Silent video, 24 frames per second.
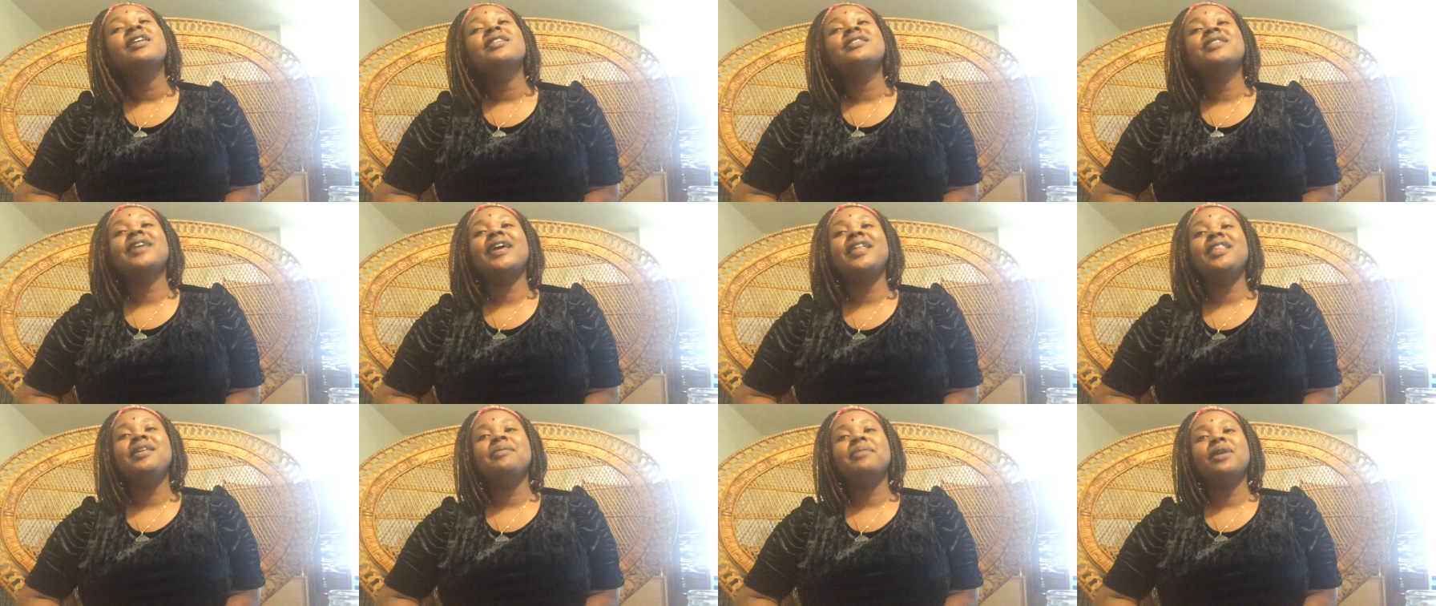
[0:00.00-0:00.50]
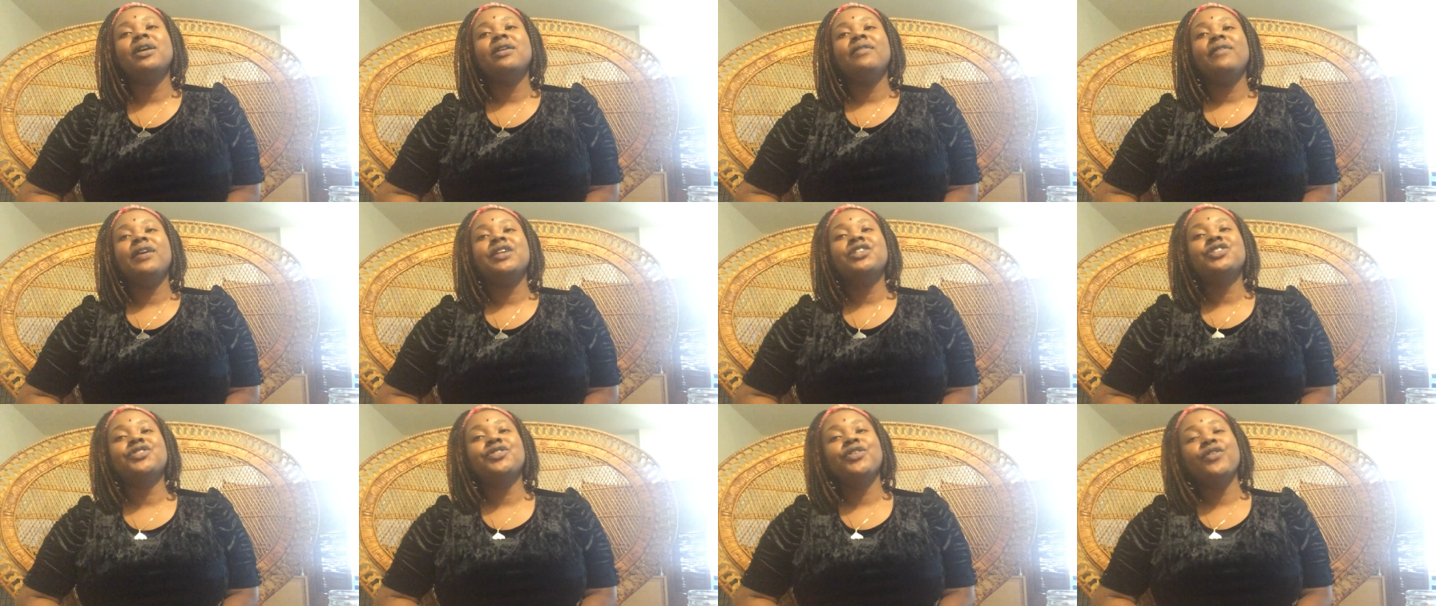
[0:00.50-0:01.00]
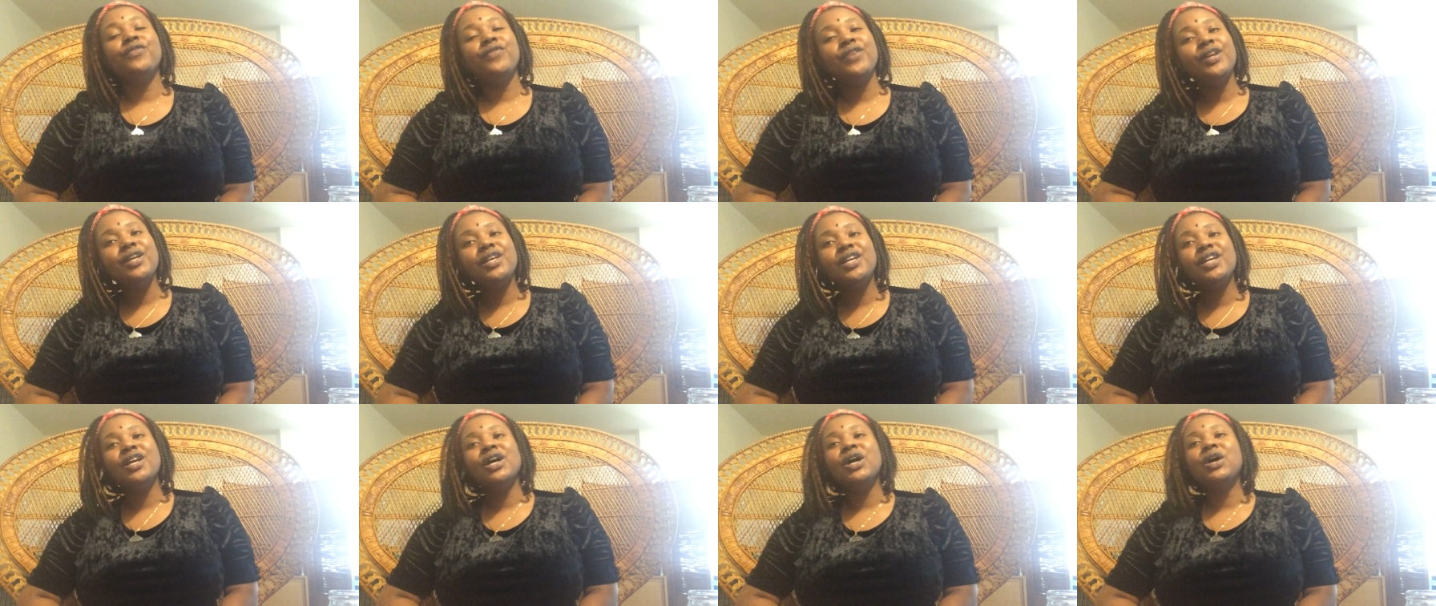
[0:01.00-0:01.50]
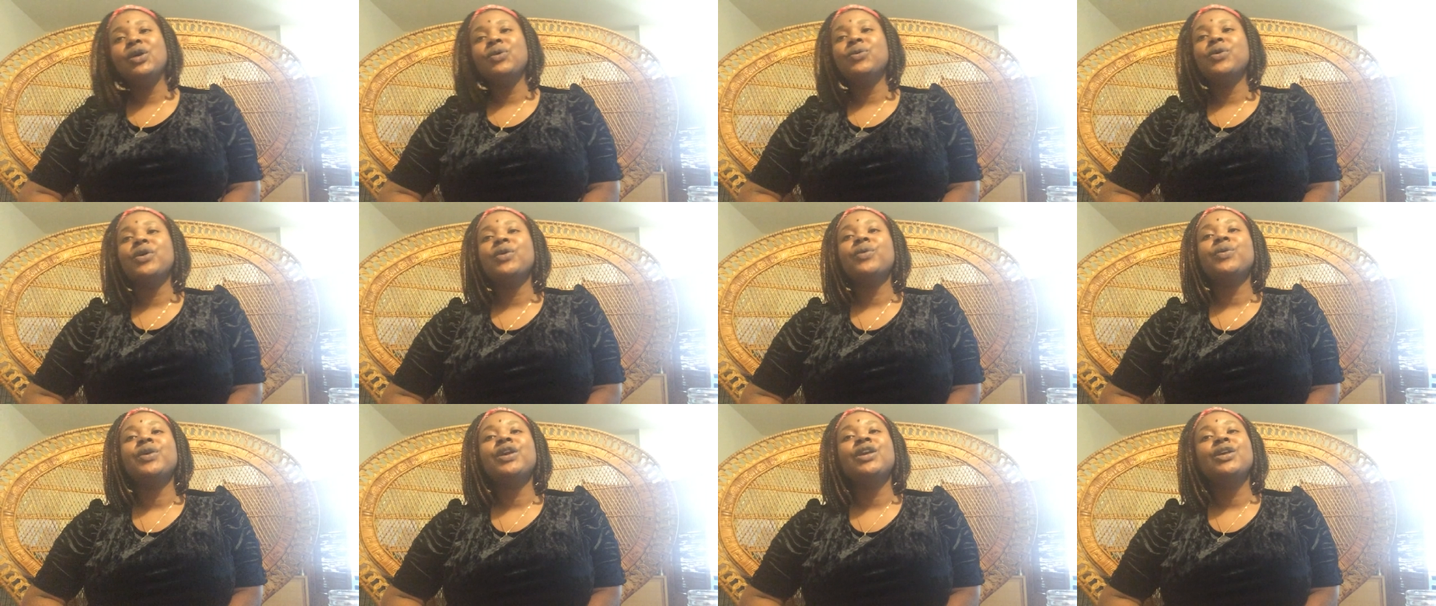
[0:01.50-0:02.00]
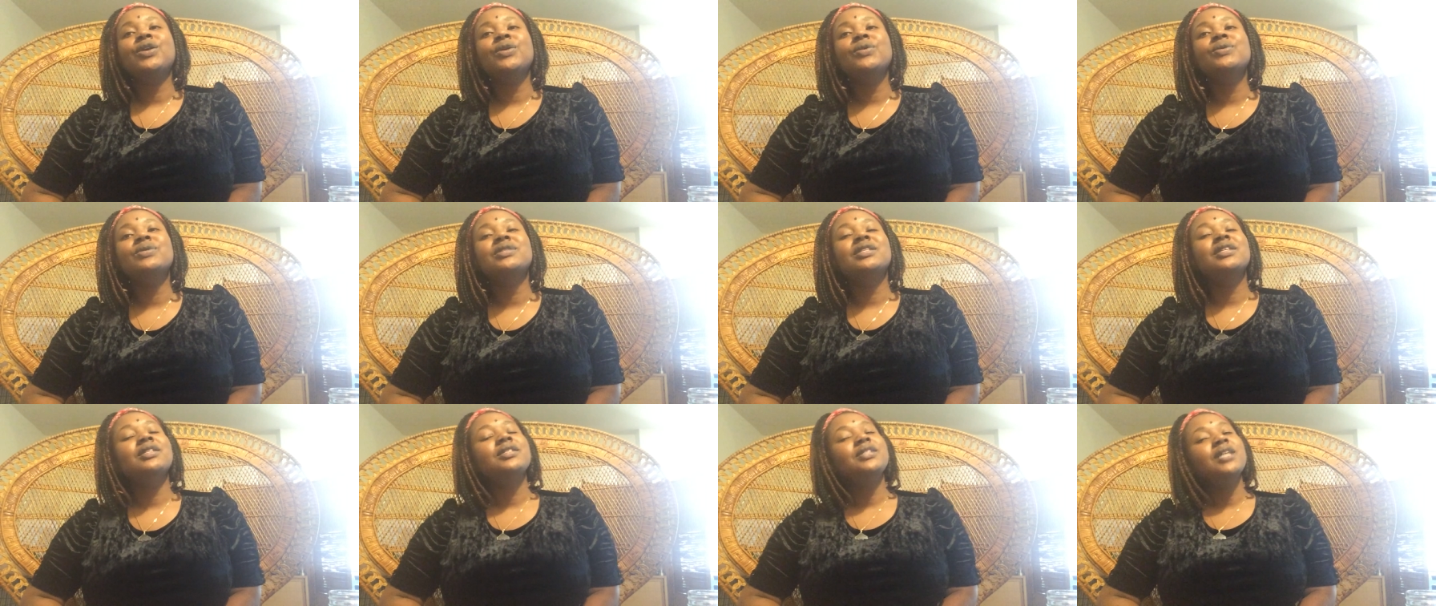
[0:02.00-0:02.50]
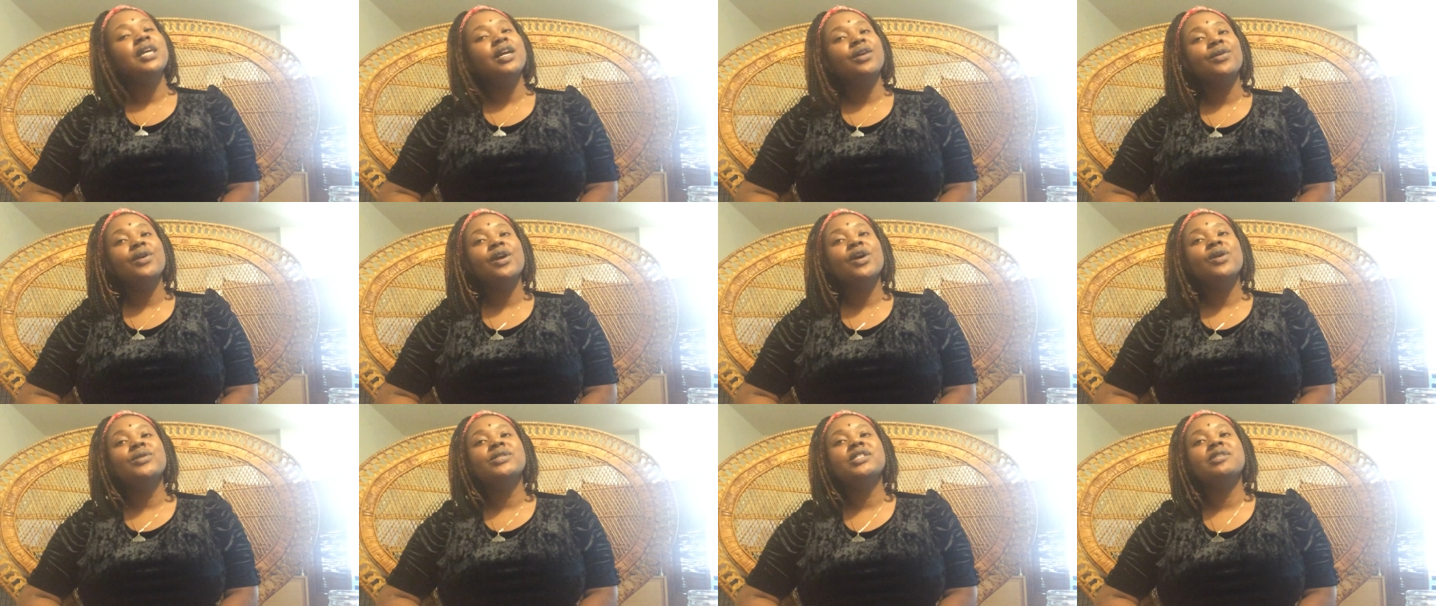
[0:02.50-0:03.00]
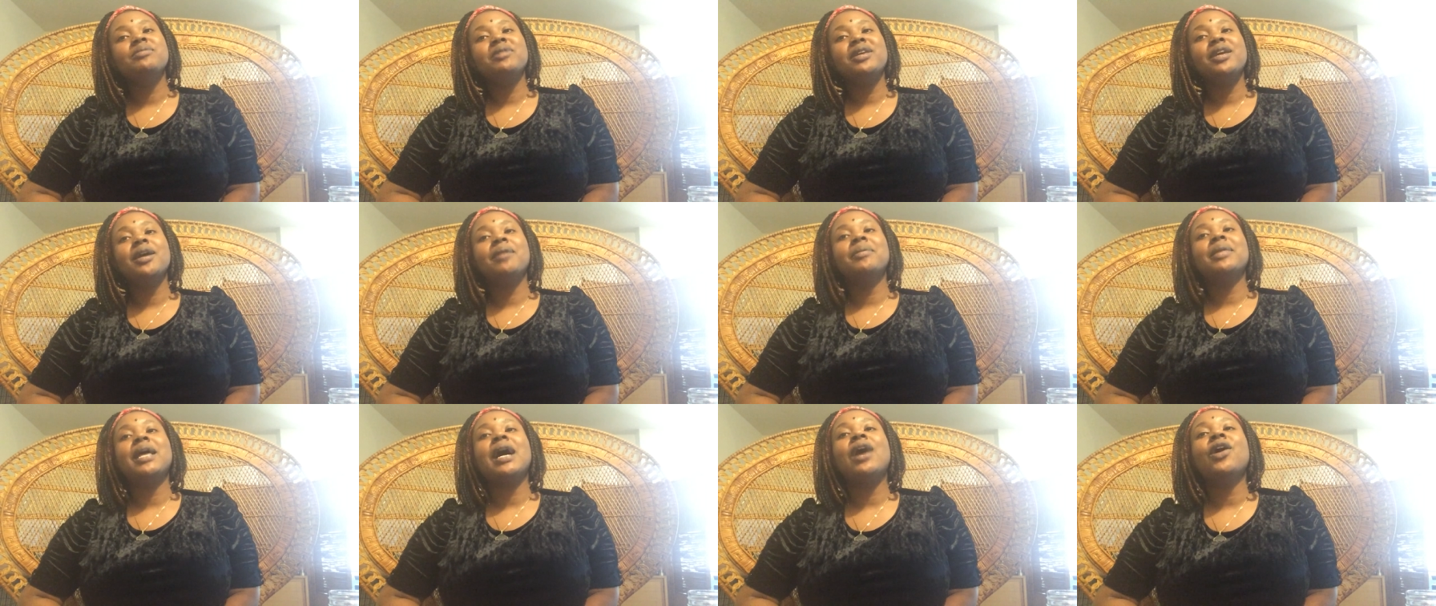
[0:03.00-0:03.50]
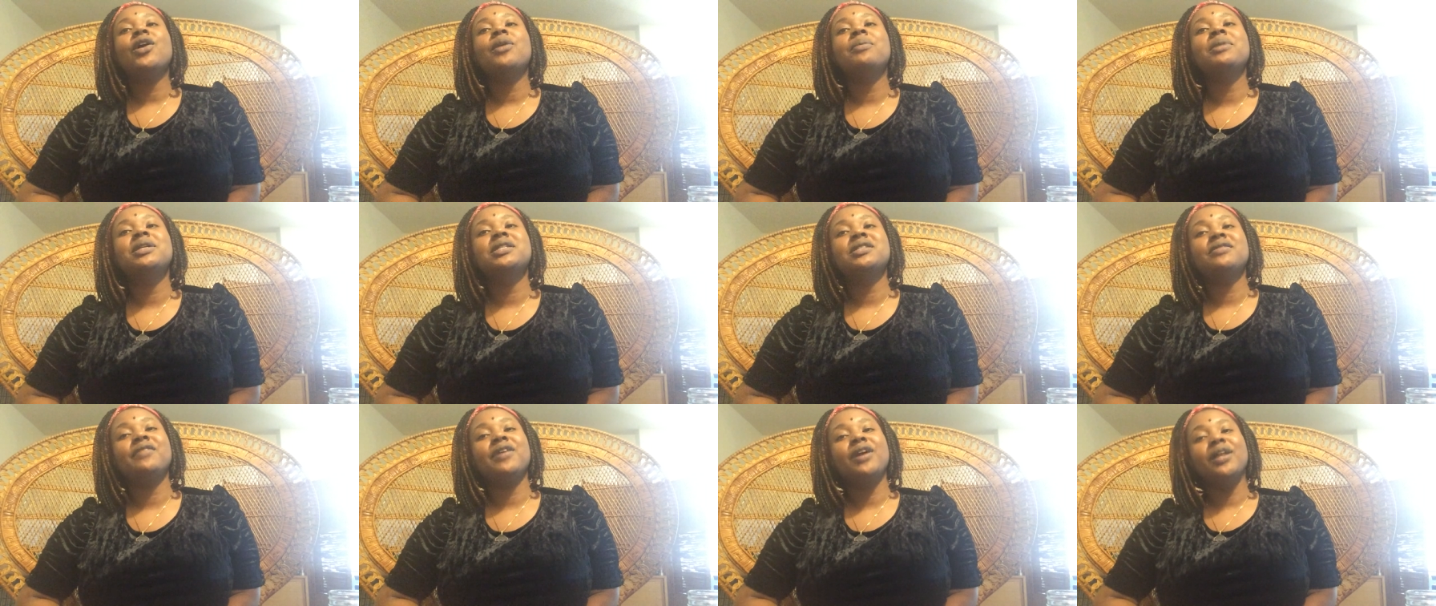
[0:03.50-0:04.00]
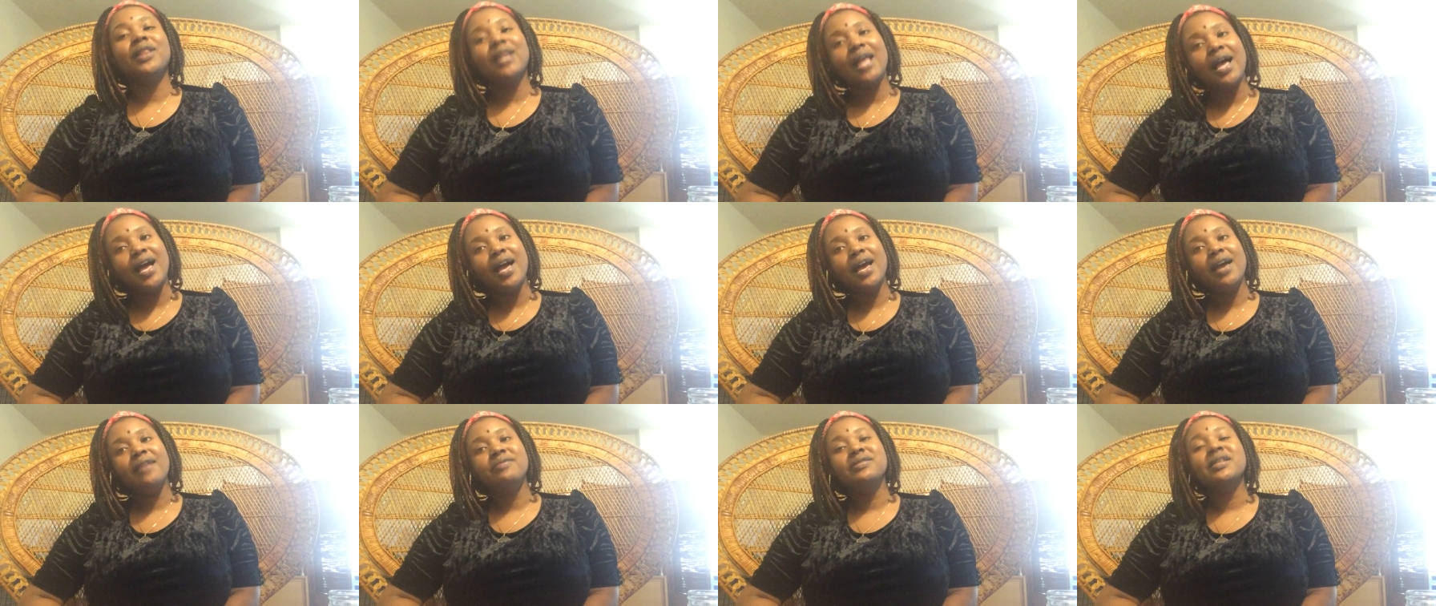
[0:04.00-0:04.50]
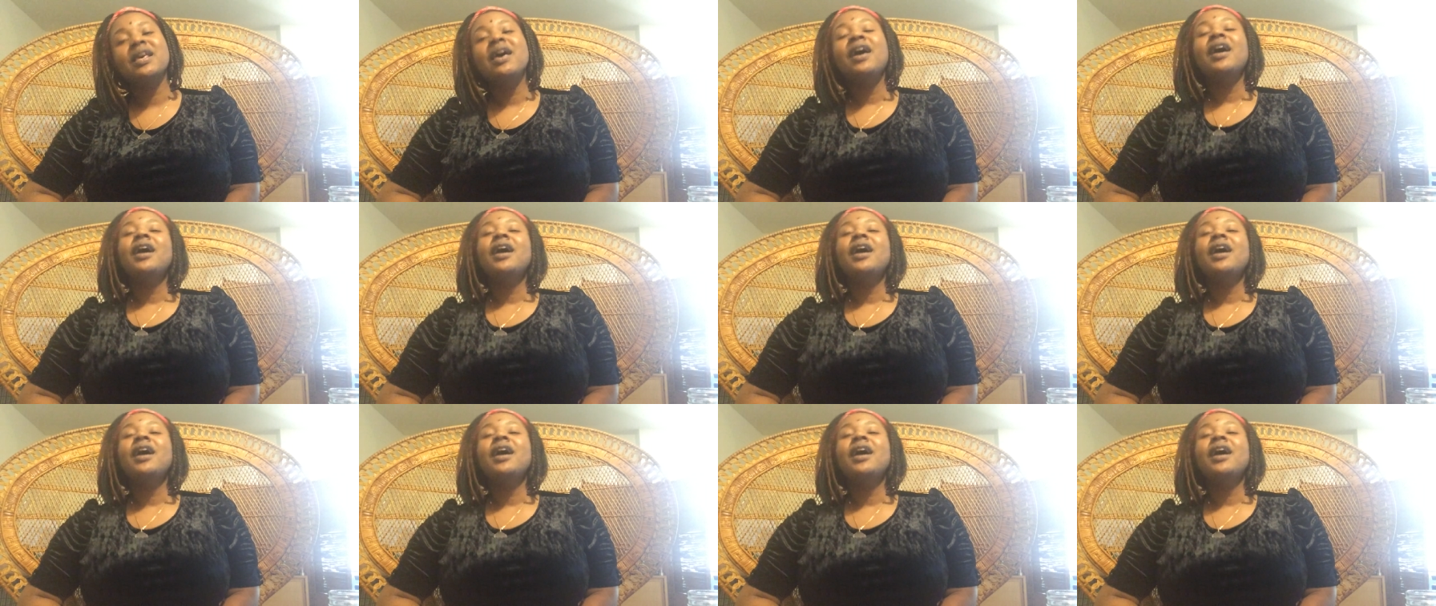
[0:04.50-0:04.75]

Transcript: daily motivational video where we use the tarot to become the alchemists of our lives.